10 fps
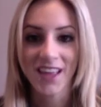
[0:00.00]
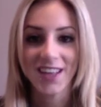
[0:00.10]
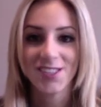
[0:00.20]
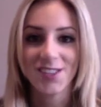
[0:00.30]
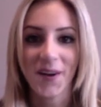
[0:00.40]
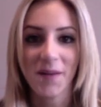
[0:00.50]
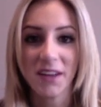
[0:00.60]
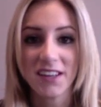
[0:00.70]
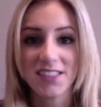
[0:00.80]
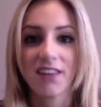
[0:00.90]
So I hope you
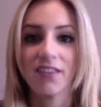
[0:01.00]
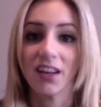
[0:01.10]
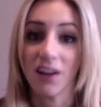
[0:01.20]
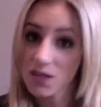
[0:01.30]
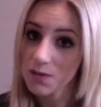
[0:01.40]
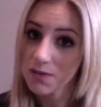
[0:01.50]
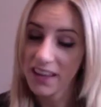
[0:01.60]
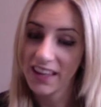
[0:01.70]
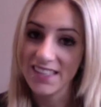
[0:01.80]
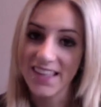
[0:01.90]
guys are having an awesome day,
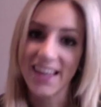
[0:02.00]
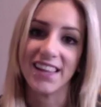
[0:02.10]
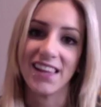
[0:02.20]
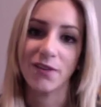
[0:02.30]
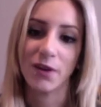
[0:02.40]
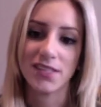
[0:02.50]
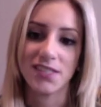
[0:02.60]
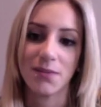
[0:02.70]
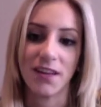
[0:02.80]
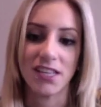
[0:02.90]
like I said, and I love you guys so
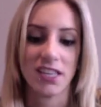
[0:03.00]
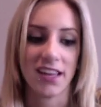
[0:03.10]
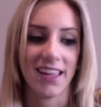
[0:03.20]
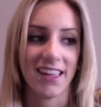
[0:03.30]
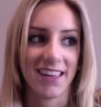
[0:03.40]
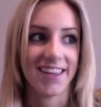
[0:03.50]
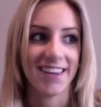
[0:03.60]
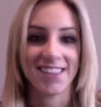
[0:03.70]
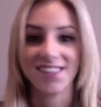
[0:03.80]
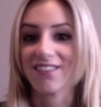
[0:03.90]
much. And
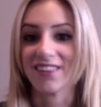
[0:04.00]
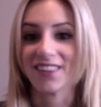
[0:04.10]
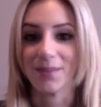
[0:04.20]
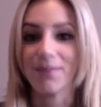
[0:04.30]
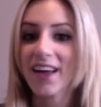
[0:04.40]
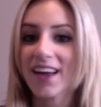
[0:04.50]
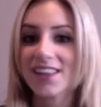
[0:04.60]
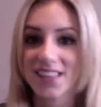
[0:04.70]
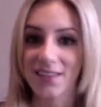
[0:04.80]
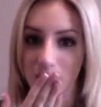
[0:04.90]
that's everything. Bye, guys.
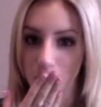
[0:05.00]
Love you.